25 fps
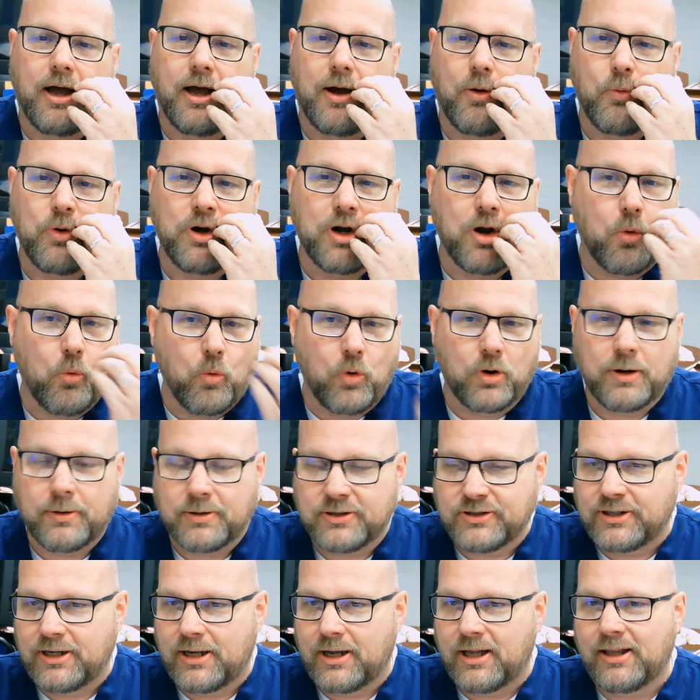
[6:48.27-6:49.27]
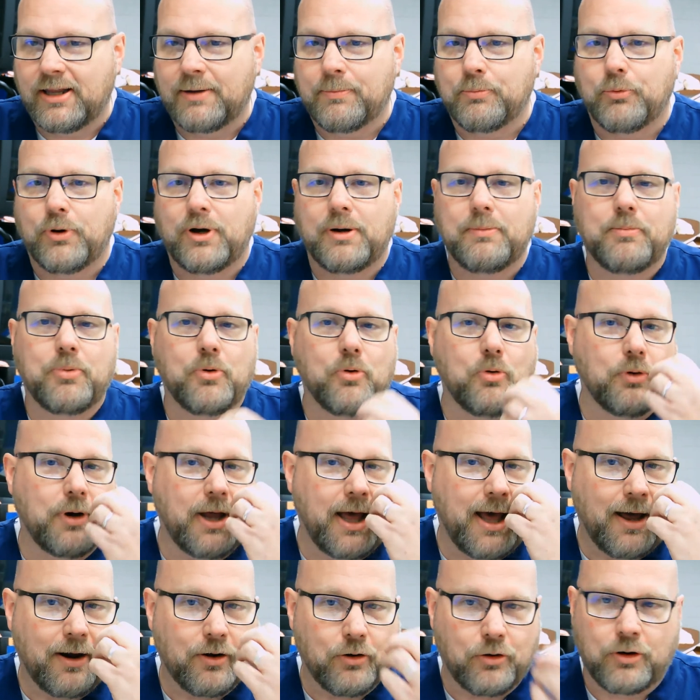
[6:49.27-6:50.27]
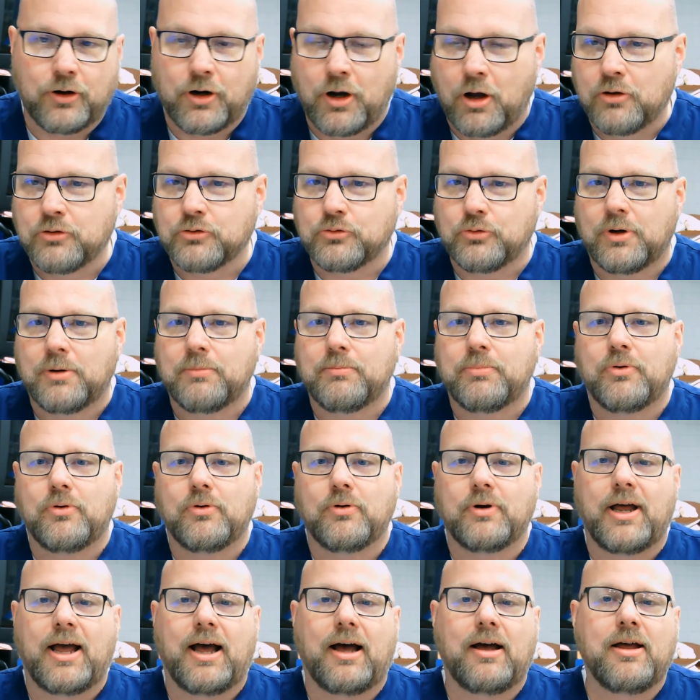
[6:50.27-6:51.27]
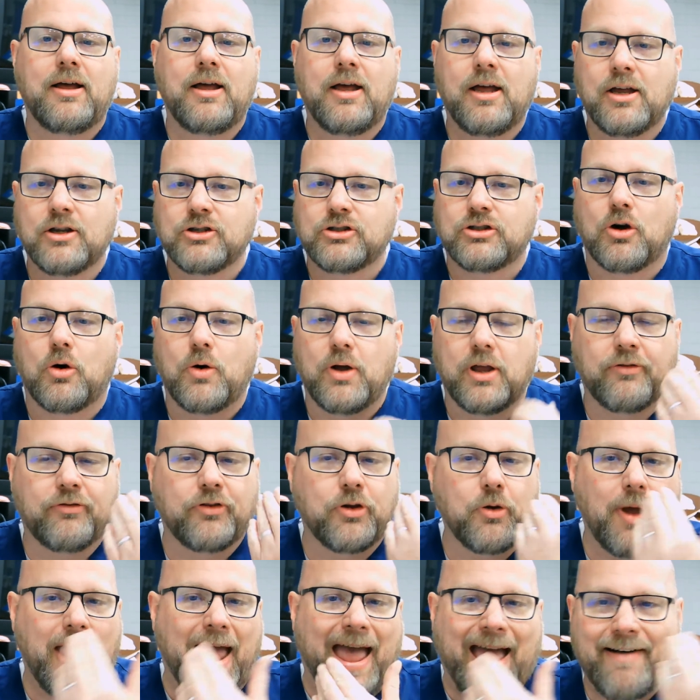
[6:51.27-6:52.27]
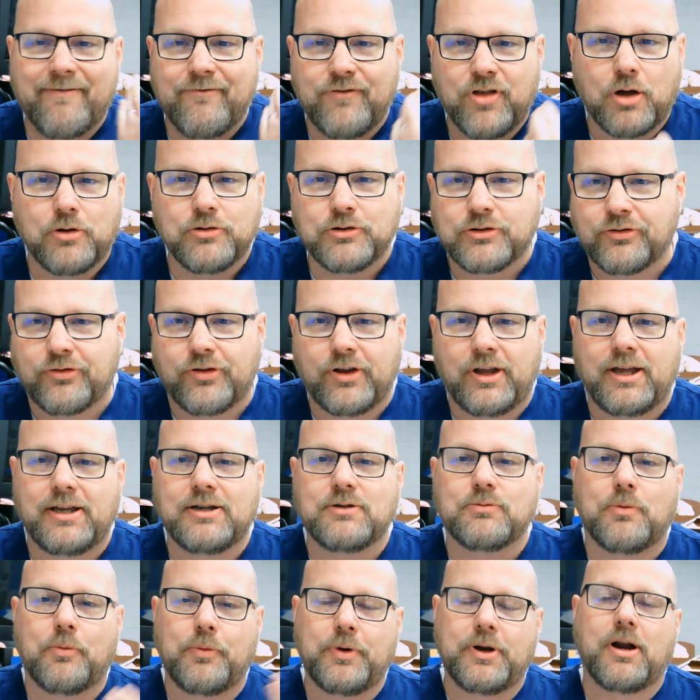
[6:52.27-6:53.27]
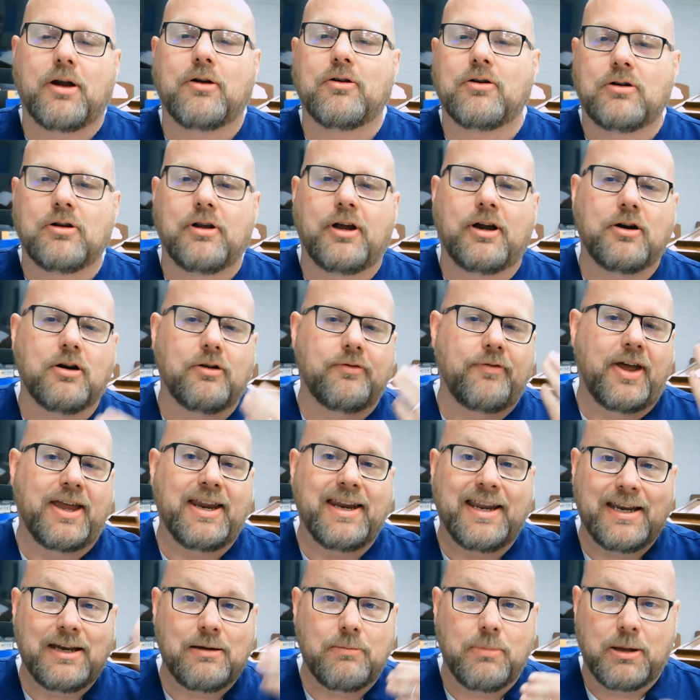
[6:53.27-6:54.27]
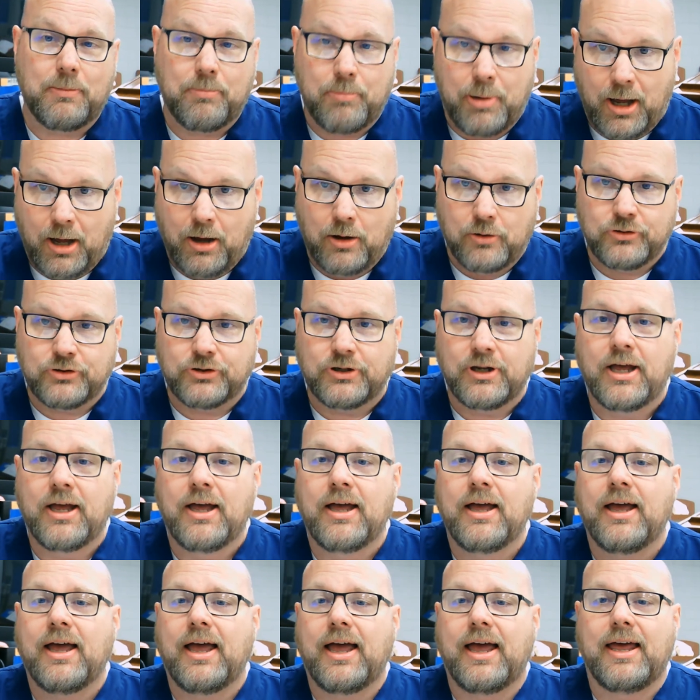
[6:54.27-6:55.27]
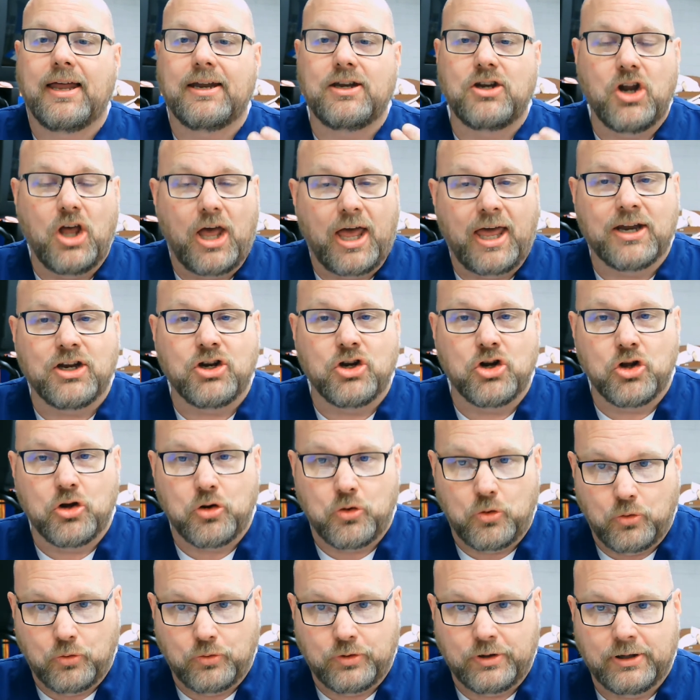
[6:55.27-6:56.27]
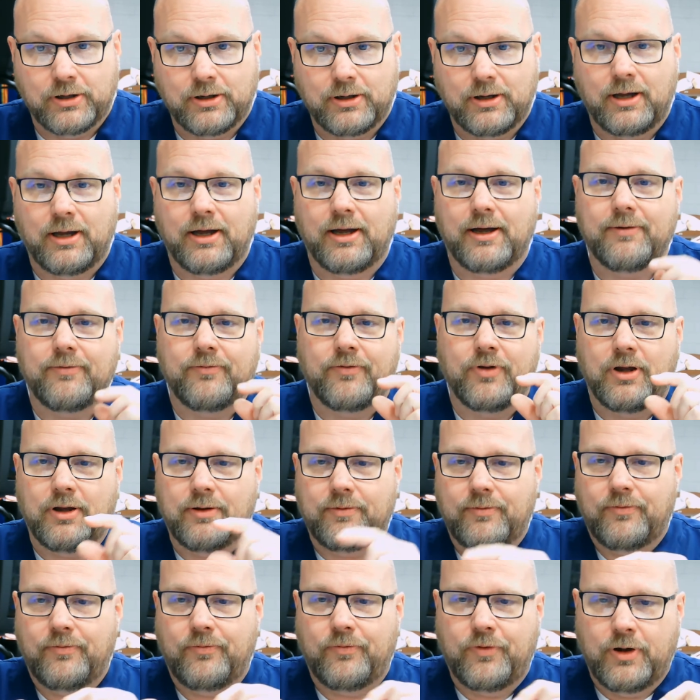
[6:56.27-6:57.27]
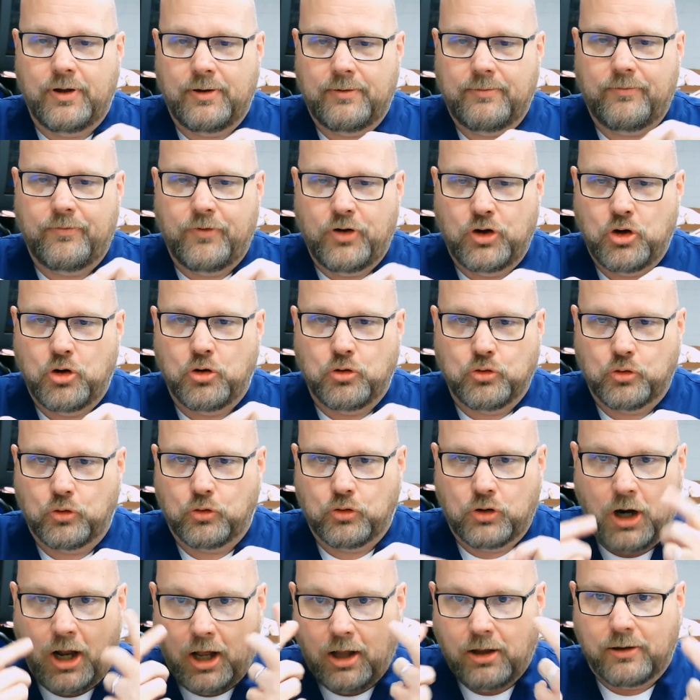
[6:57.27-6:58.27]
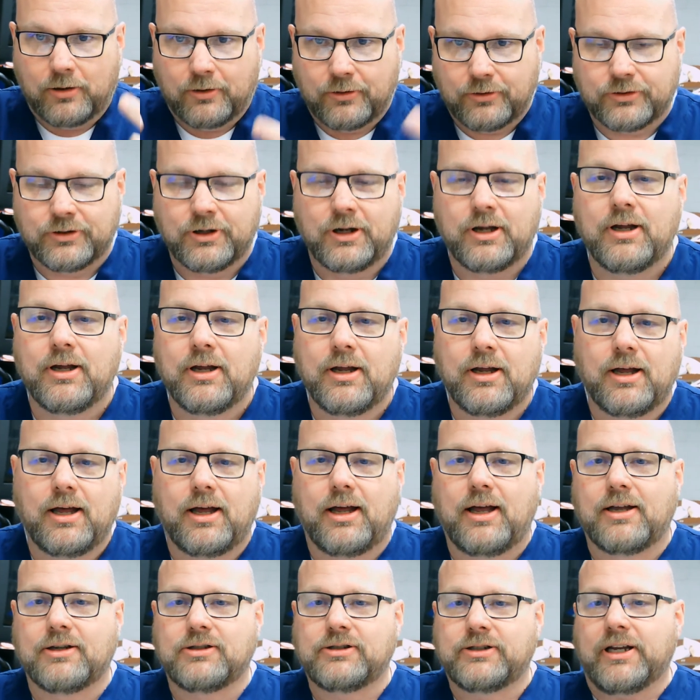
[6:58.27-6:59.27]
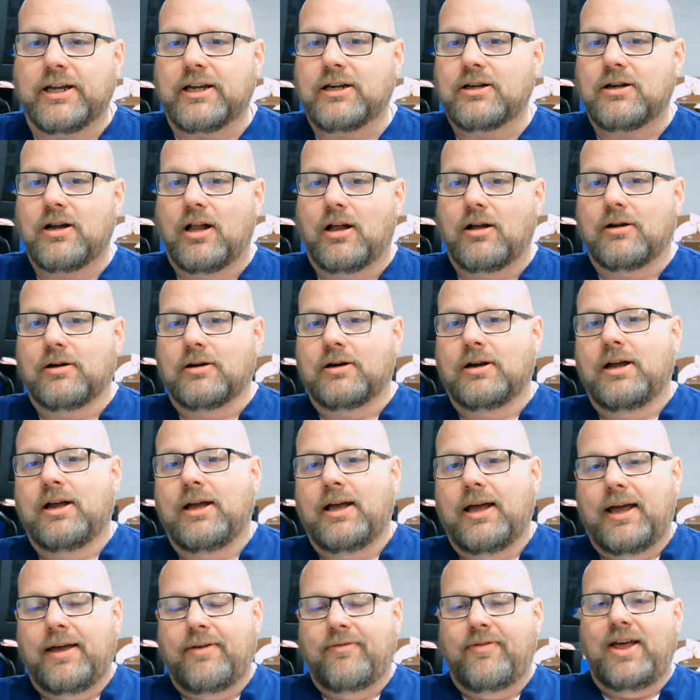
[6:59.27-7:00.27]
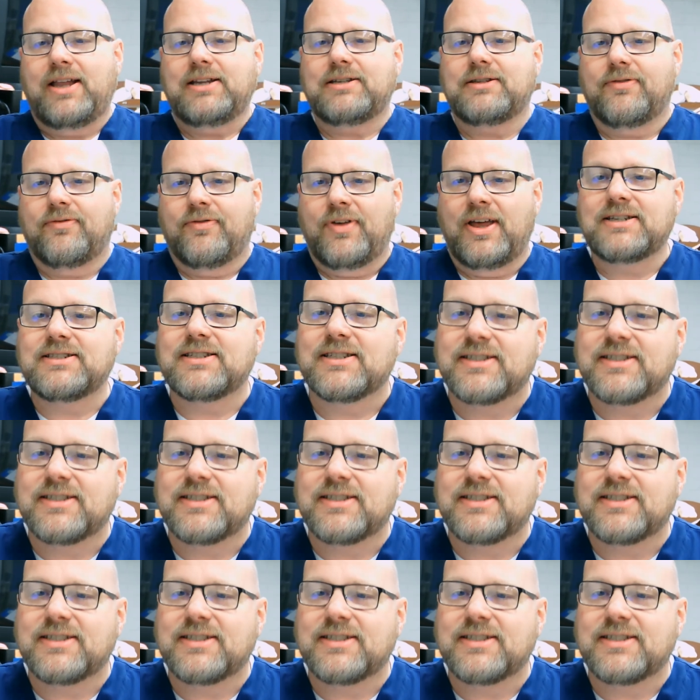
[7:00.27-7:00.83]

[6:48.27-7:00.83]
We don't want to see a lip ring pulled out or a nose ring pulled out. So if you have those things, when we go to clinical, they need to be post and nude, the neutral colors, skin color, and that's a